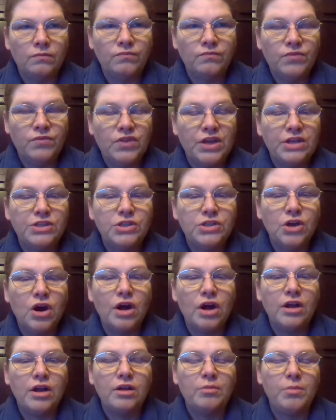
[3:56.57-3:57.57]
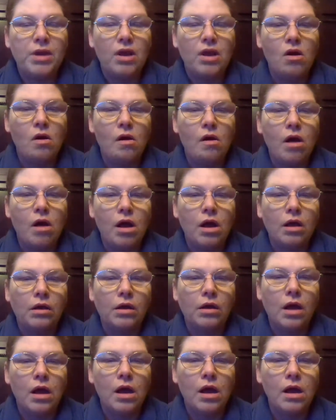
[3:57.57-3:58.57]
they started me
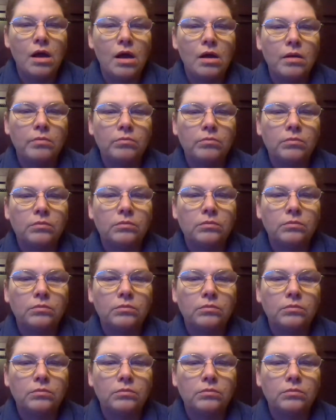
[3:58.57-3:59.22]
on